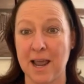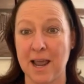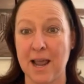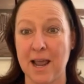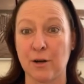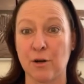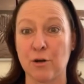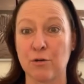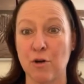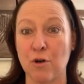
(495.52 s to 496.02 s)

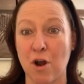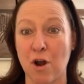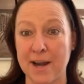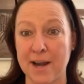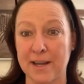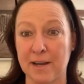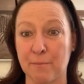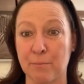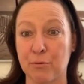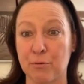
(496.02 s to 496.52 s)
and
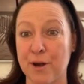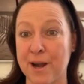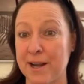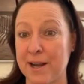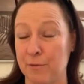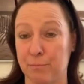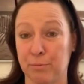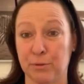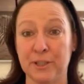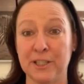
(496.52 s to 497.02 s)

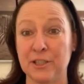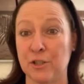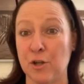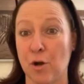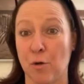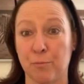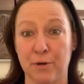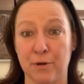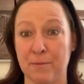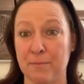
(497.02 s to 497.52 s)
praying, please
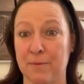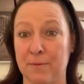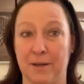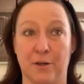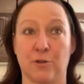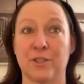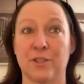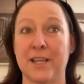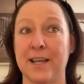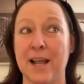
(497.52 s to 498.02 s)
don't bring my, you
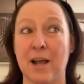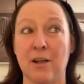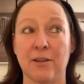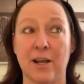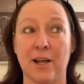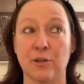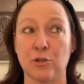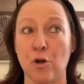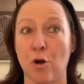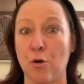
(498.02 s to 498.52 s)
know, saying out
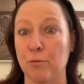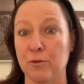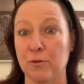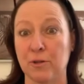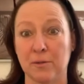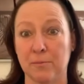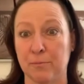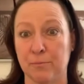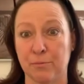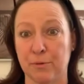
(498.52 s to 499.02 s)
loud, don't
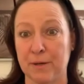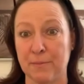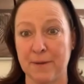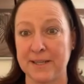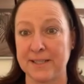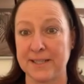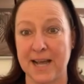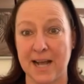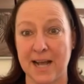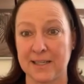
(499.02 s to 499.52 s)
bring my
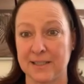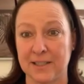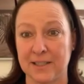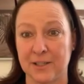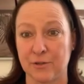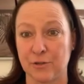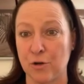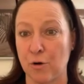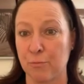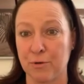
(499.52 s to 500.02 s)
dad in
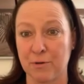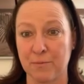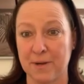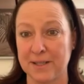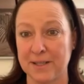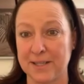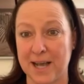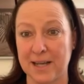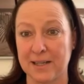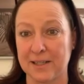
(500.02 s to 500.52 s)
here. Don't bring my
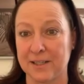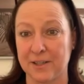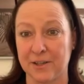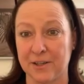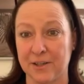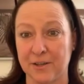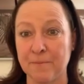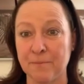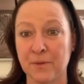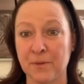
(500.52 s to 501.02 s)
dad in here,
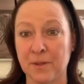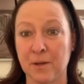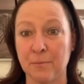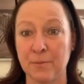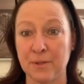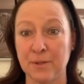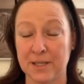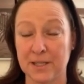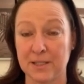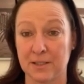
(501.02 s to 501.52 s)

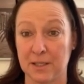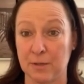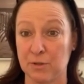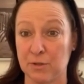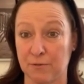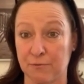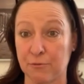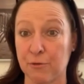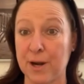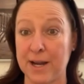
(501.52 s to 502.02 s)
because he
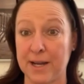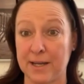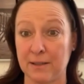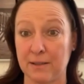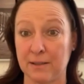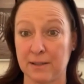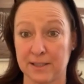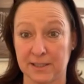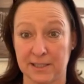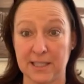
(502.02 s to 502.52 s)
was
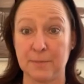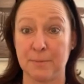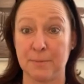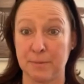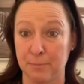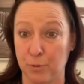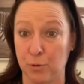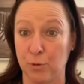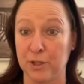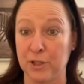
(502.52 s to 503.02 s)
afraid, because he'd
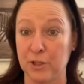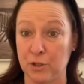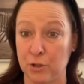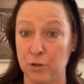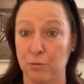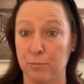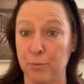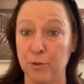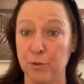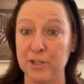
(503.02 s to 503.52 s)
been bullied
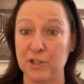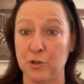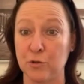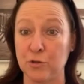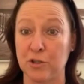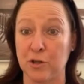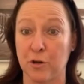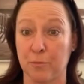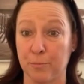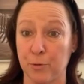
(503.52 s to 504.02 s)
too. Bullies
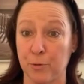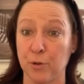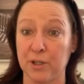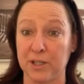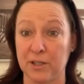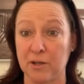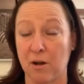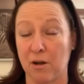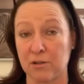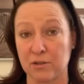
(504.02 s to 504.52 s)
usually are
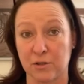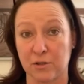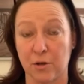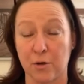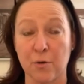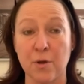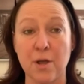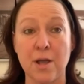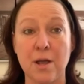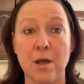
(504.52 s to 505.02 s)
bullied also,